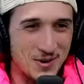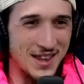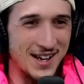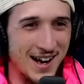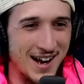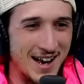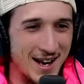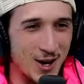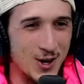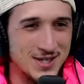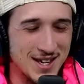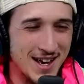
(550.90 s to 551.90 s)
the gun and he
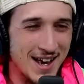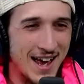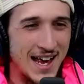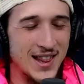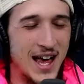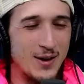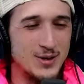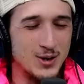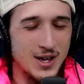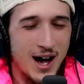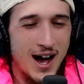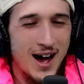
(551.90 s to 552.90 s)
goes he laughs he goes
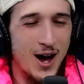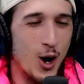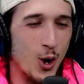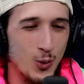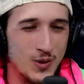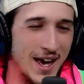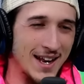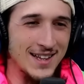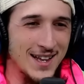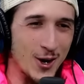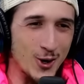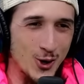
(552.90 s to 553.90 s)
ah oh get in
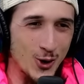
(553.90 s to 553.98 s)
there you